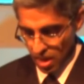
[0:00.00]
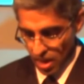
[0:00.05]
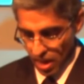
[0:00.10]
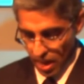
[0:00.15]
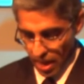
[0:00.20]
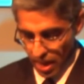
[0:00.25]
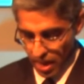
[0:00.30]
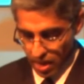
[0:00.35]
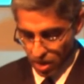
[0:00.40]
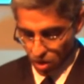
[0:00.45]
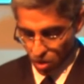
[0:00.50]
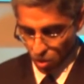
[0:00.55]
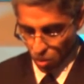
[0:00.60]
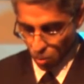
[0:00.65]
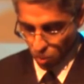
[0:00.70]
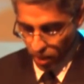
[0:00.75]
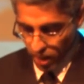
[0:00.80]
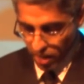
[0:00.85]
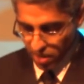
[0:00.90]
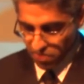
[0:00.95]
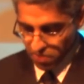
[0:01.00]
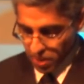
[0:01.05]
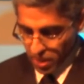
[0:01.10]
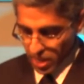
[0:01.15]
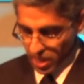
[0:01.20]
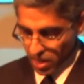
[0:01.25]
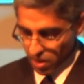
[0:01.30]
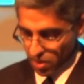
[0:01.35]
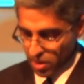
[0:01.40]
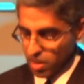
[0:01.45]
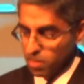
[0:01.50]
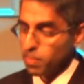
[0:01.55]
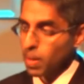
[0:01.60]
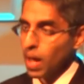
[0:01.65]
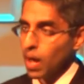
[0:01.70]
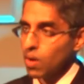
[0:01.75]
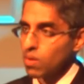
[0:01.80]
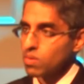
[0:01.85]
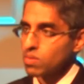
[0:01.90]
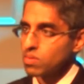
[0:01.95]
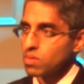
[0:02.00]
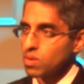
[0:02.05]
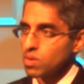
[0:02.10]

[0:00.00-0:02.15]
And what I've been hearing about